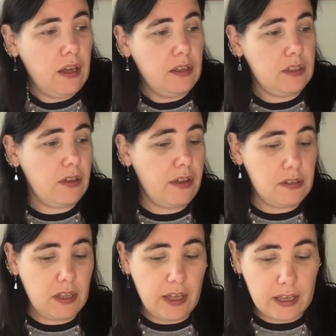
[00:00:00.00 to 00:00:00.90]
So there's
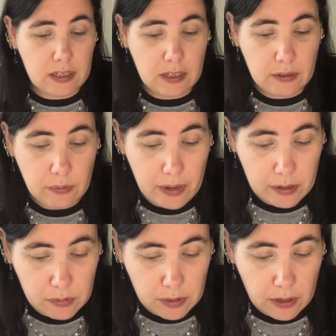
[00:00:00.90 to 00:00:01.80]
that. What
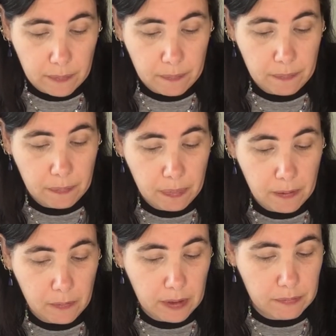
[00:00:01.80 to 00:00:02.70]
else we got?
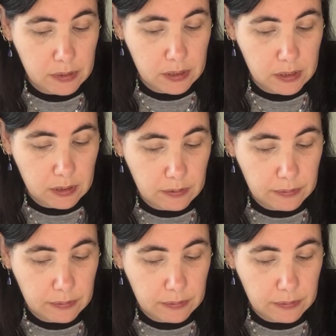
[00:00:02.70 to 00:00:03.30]
Whips.